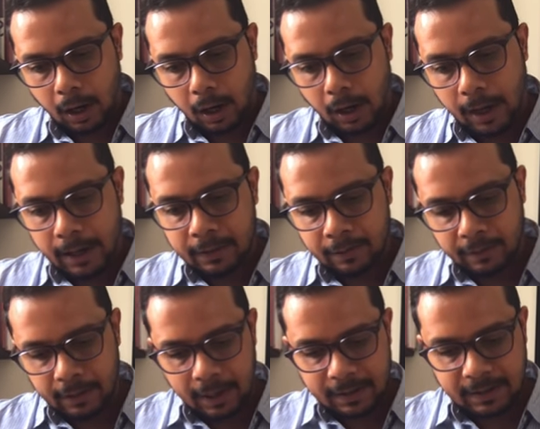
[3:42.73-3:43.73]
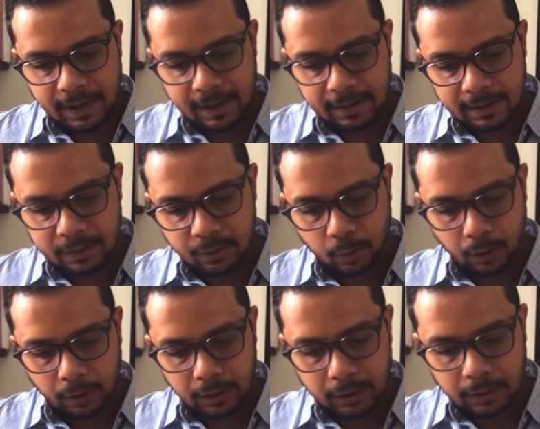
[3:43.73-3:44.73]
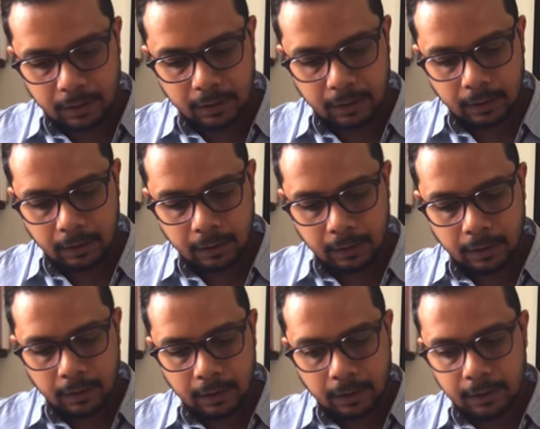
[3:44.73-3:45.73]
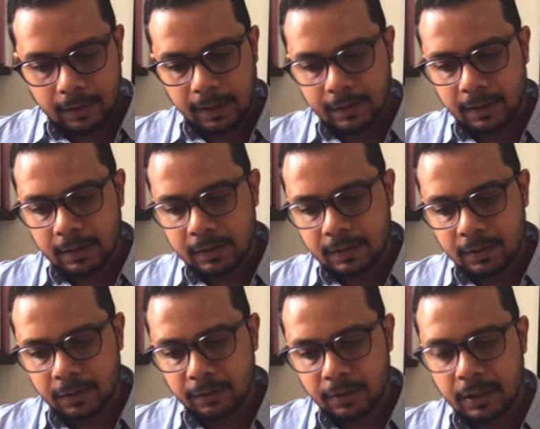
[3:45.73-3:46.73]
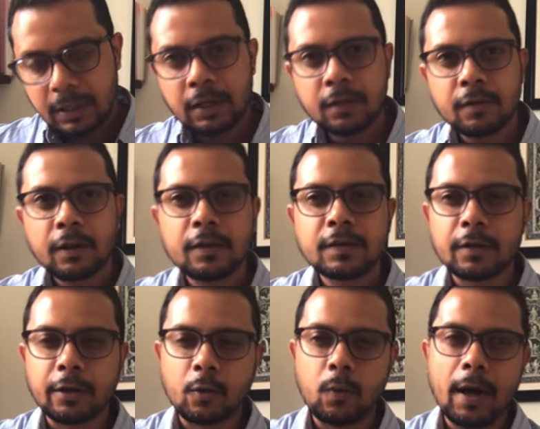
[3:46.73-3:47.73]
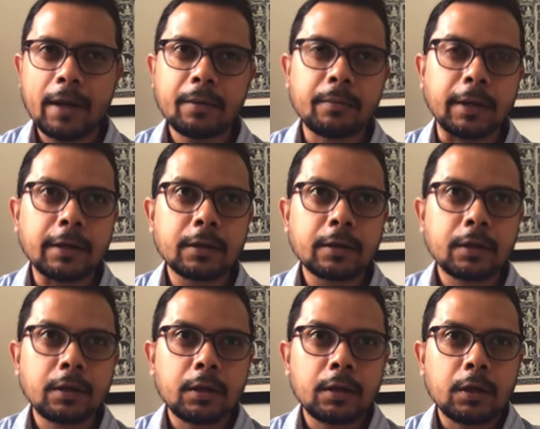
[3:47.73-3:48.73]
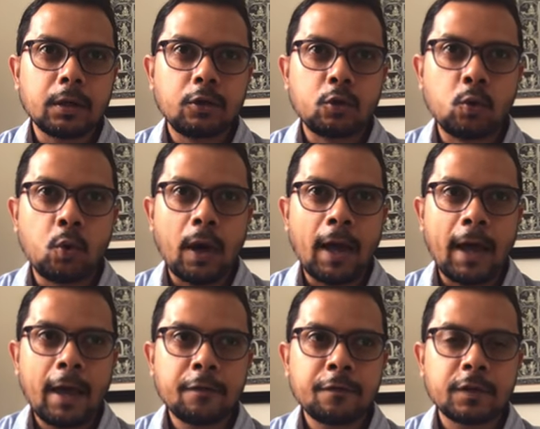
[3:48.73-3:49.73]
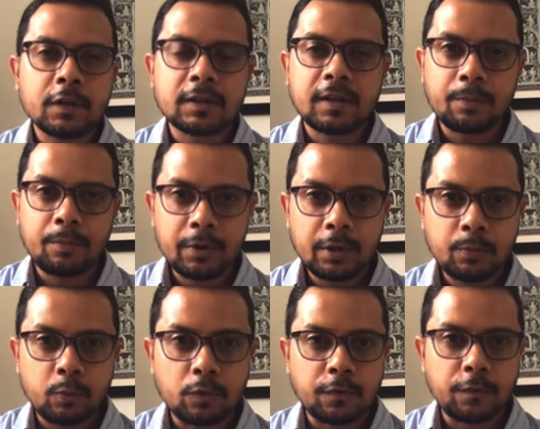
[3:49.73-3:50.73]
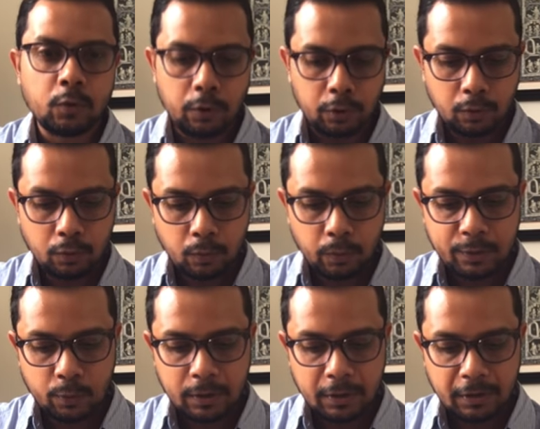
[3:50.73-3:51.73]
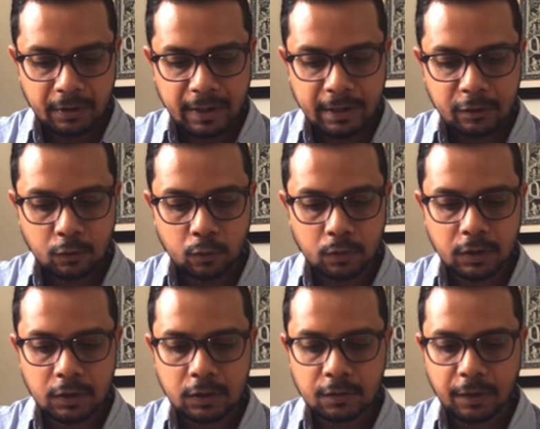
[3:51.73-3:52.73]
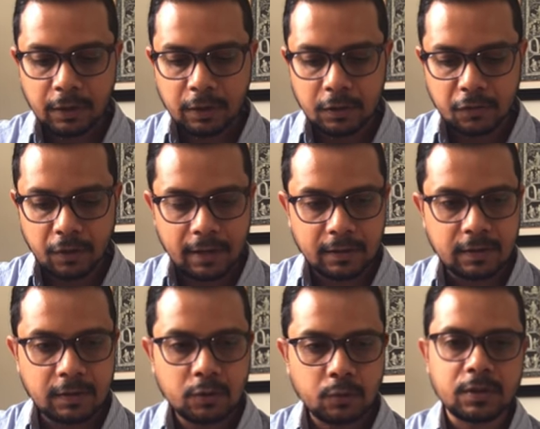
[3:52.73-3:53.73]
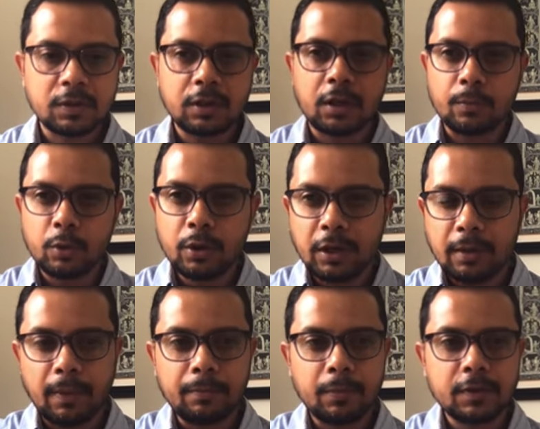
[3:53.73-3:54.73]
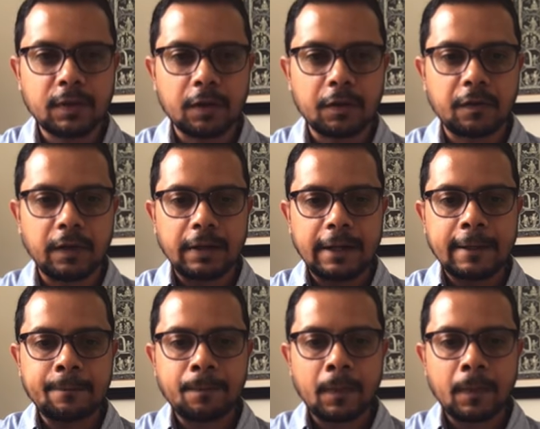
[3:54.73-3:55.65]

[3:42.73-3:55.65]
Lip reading: I realized at this point that there is a need, there is a requirement to have a separate portfolio which will trade through these various strategies which the community members are trading.